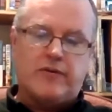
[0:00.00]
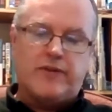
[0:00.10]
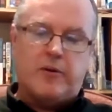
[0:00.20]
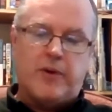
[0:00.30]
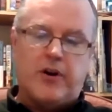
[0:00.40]

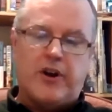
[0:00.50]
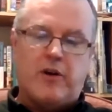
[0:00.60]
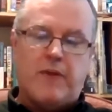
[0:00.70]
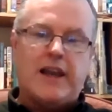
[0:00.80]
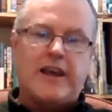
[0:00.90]
from Ernie
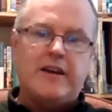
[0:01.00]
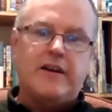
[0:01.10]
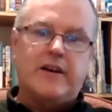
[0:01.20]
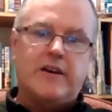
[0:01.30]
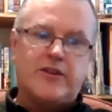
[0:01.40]
O'Malley,
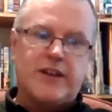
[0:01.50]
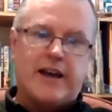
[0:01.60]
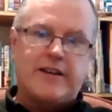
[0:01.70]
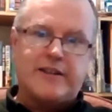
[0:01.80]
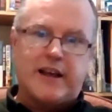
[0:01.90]
who
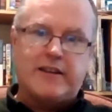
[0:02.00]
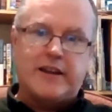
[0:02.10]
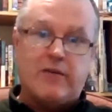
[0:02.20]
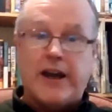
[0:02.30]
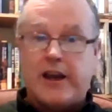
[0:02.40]
says that the
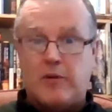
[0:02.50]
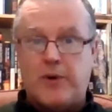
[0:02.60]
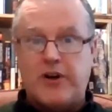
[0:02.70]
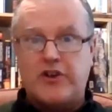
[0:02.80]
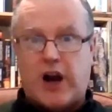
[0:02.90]
regular
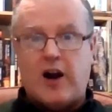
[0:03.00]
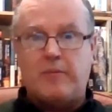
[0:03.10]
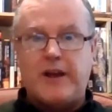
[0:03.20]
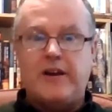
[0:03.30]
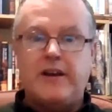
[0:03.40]
British
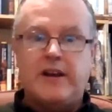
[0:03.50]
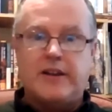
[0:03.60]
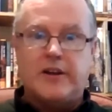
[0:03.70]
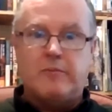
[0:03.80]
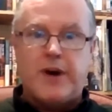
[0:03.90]
Army,
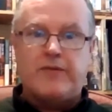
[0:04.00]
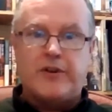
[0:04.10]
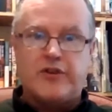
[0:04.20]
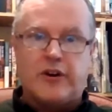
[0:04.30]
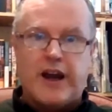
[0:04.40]
the
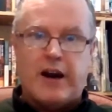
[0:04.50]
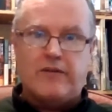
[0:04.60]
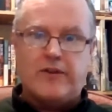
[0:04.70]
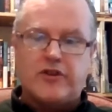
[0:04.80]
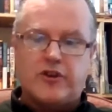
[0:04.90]
Bedfordshire and
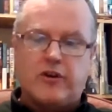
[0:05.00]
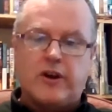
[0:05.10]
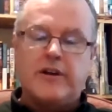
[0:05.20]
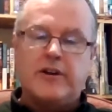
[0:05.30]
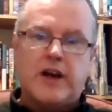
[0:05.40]
Herefordshire
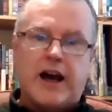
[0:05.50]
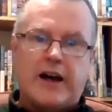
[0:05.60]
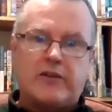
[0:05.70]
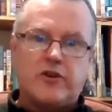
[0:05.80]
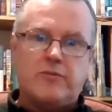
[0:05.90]

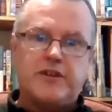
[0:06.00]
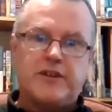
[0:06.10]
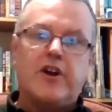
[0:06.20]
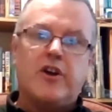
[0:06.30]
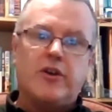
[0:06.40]
troops,
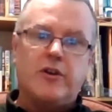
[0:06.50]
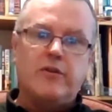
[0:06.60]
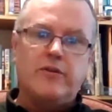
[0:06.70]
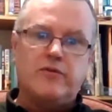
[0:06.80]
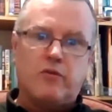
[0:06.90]

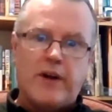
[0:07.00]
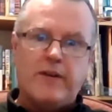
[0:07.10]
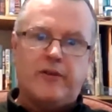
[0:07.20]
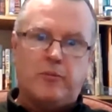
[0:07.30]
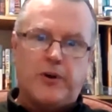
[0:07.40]
use
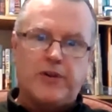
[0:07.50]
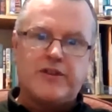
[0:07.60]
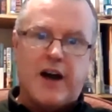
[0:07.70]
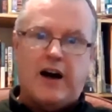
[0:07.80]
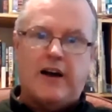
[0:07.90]
rifle
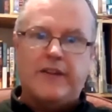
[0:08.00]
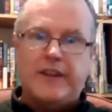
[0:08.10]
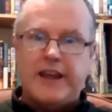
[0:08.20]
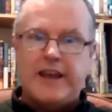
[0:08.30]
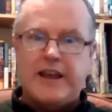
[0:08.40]
butts on
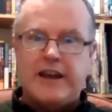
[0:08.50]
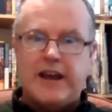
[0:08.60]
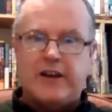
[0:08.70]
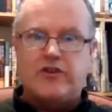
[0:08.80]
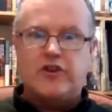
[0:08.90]
the
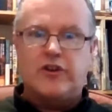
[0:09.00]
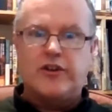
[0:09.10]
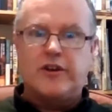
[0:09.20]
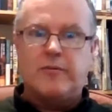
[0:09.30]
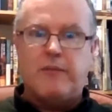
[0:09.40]
injured
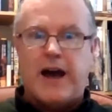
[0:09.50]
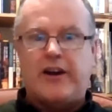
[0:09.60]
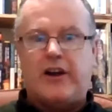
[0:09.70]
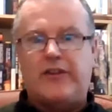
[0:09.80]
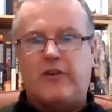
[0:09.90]
men
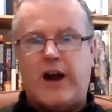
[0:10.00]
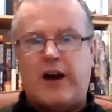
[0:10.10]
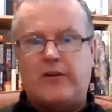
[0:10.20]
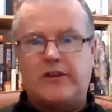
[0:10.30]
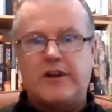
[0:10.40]
on the
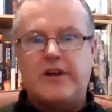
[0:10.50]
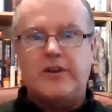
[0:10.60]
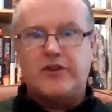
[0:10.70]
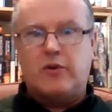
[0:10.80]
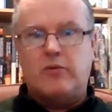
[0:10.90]
ground.
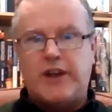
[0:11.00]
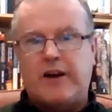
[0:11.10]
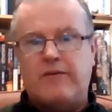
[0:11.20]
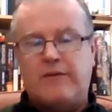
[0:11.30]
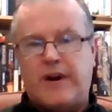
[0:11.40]
So
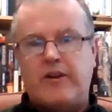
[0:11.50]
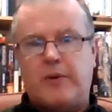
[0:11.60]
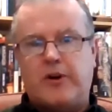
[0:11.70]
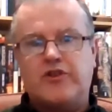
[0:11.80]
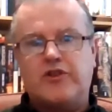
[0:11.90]
they're very
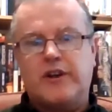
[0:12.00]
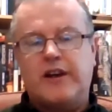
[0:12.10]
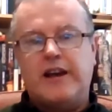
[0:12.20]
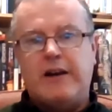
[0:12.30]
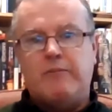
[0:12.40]
much
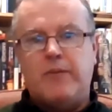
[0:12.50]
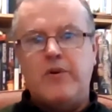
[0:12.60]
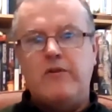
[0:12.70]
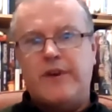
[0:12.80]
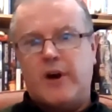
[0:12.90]

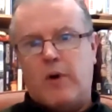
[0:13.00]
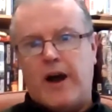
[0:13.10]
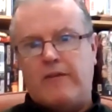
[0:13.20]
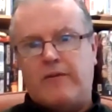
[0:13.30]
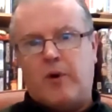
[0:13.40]
moving
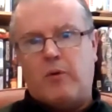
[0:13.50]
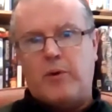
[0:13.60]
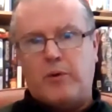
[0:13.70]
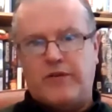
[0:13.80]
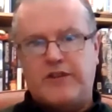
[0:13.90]
away from what we
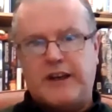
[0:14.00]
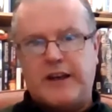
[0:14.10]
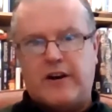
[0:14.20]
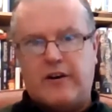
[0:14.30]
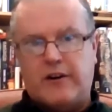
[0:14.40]
would have seen
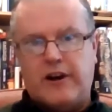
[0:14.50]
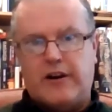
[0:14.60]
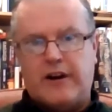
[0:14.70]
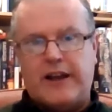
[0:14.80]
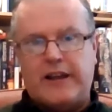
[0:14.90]

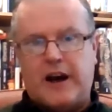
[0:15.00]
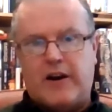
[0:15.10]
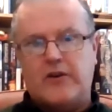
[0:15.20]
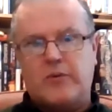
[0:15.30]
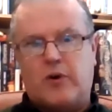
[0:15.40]
earlier in the
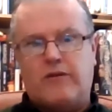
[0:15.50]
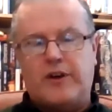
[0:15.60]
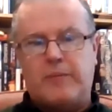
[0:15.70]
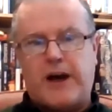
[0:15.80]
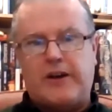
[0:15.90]
Irish War of
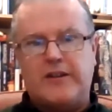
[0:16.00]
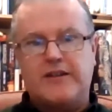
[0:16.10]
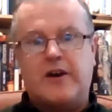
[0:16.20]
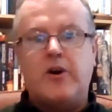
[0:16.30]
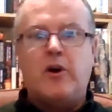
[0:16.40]

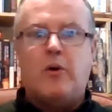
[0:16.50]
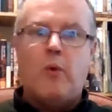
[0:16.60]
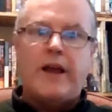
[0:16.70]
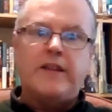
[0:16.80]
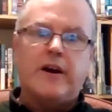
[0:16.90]
Independence,
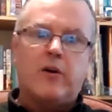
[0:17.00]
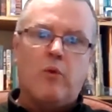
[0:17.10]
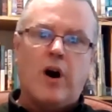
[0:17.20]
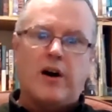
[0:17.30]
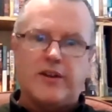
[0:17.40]
when there
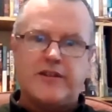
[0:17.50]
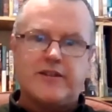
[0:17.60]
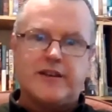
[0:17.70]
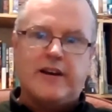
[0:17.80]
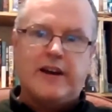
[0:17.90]

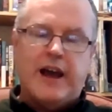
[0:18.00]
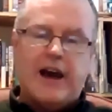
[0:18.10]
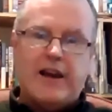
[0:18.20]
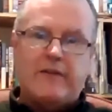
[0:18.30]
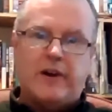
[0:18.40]
was,
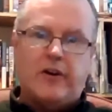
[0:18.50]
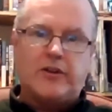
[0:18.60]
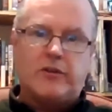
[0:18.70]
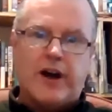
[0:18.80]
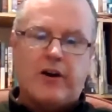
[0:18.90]
if you look at
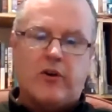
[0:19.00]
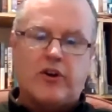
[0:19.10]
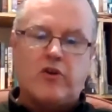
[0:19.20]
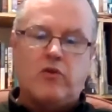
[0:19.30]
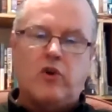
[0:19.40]
the record, a
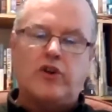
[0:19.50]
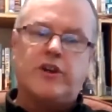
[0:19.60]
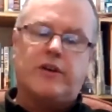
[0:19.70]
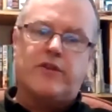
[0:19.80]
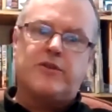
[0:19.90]

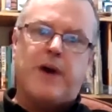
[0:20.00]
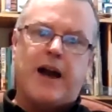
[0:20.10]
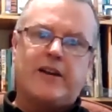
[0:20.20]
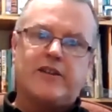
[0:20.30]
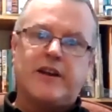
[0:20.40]
grudging
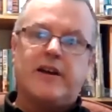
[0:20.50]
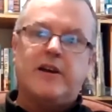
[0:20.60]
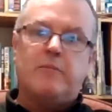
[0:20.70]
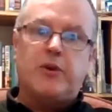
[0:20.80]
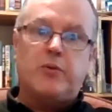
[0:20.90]
respect
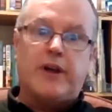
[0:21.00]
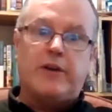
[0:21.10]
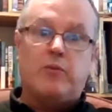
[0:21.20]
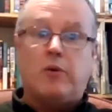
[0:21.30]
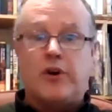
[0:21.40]

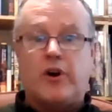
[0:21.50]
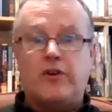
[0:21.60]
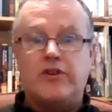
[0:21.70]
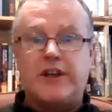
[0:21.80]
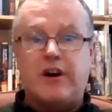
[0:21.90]
between what were known
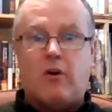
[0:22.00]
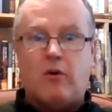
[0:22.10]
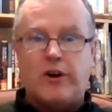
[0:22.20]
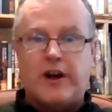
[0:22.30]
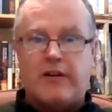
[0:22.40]
as the
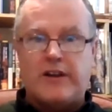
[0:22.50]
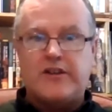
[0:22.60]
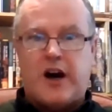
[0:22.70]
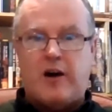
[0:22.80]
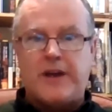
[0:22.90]
ordinary
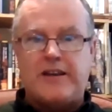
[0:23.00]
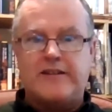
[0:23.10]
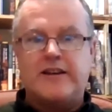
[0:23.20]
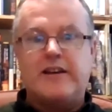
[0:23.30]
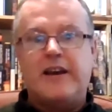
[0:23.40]

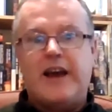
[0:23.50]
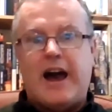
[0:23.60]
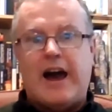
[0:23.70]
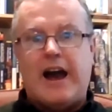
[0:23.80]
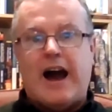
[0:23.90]
Tommies
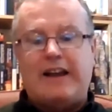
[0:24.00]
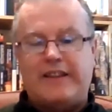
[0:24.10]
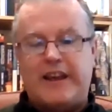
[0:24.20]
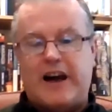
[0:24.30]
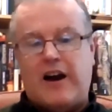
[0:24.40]
and
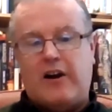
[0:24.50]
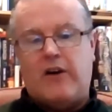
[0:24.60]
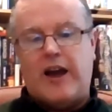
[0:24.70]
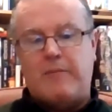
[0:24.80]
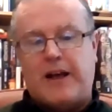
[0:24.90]
the
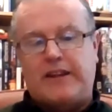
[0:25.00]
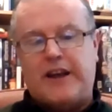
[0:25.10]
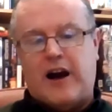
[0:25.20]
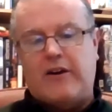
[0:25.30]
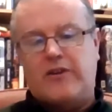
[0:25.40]
IRA men, the
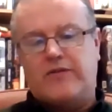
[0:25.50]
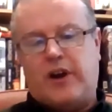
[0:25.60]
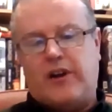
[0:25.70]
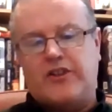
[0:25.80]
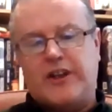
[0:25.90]
Irish
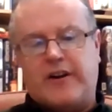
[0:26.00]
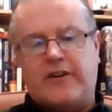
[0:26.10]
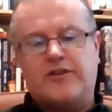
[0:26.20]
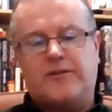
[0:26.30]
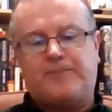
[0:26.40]

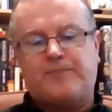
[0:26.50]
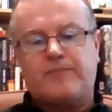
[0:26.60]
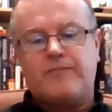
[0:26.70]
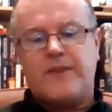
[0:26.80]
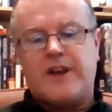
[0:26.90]
volunteers.
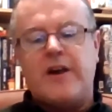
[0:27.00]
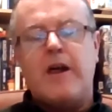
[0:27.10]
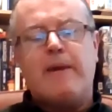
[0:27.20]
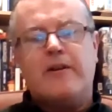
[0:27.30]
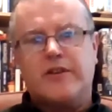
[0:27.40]

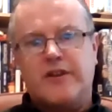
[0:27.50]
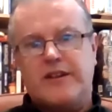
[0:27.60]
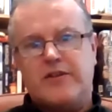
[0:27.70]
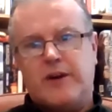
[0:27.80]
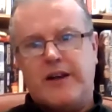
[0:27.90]
So the
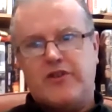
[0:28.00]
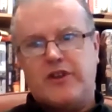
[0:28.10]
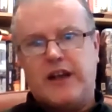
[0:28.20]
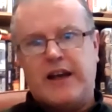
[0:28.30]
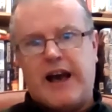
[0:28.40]

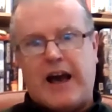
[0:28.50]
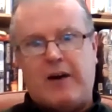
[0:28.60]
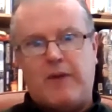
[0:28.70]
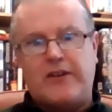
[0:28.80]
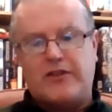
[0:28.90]
situation
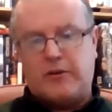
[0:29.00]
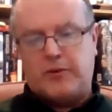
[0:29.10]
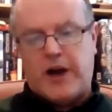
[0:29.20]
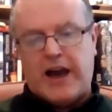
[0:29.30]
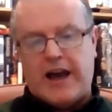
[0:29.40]
has come
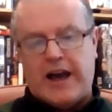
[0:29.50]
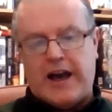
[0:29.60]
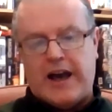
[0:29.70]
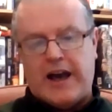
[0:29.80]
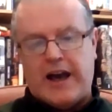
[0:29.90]
to a head.